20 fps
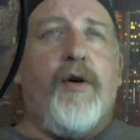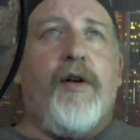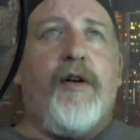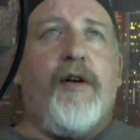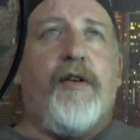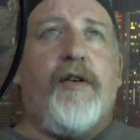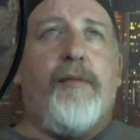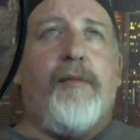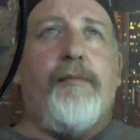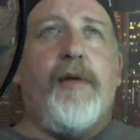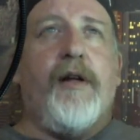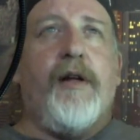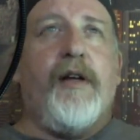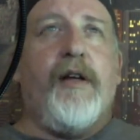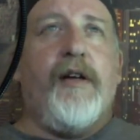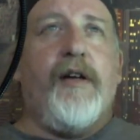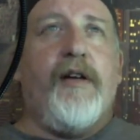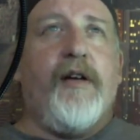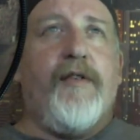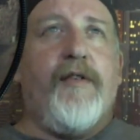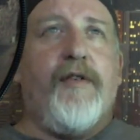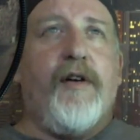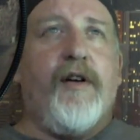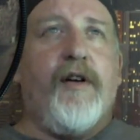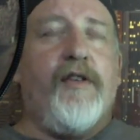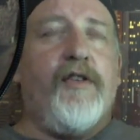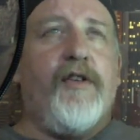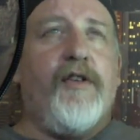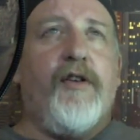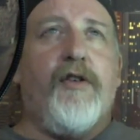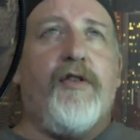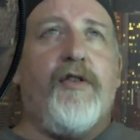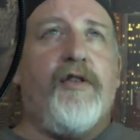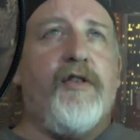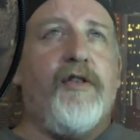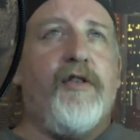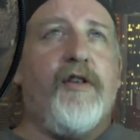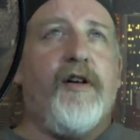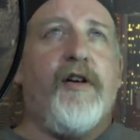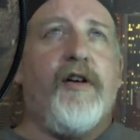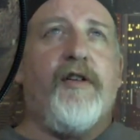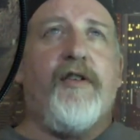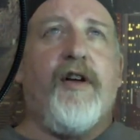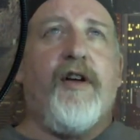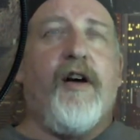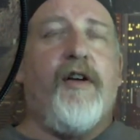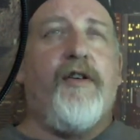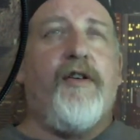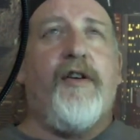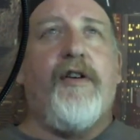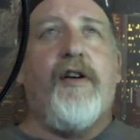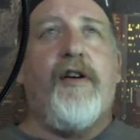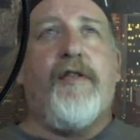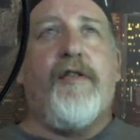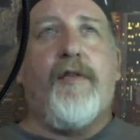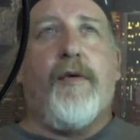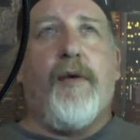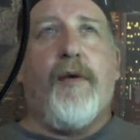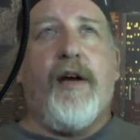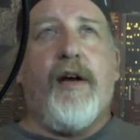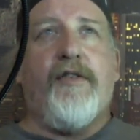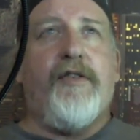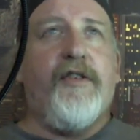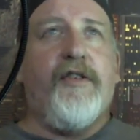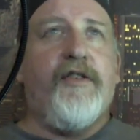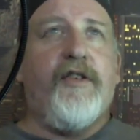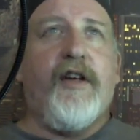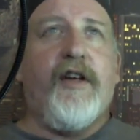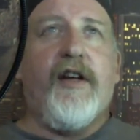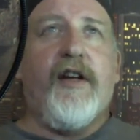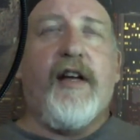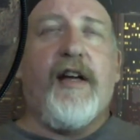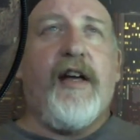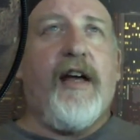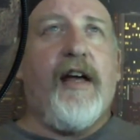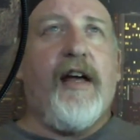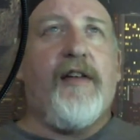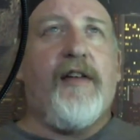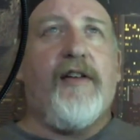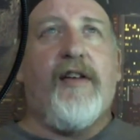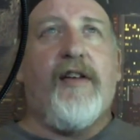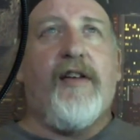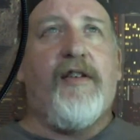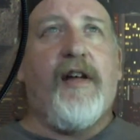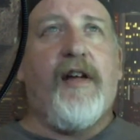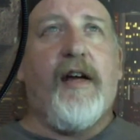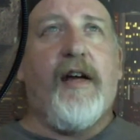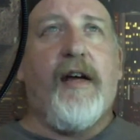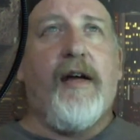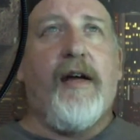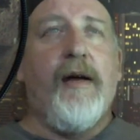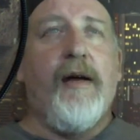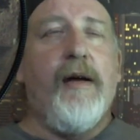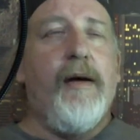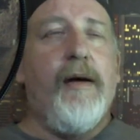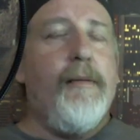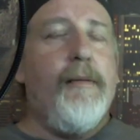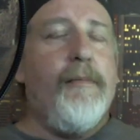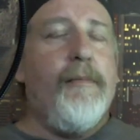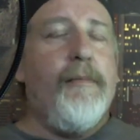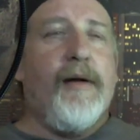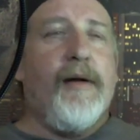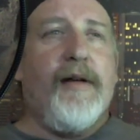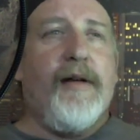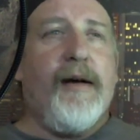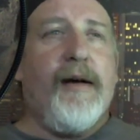and there's a million different excuses, and there's 100 different ways to skin a cat, they say, but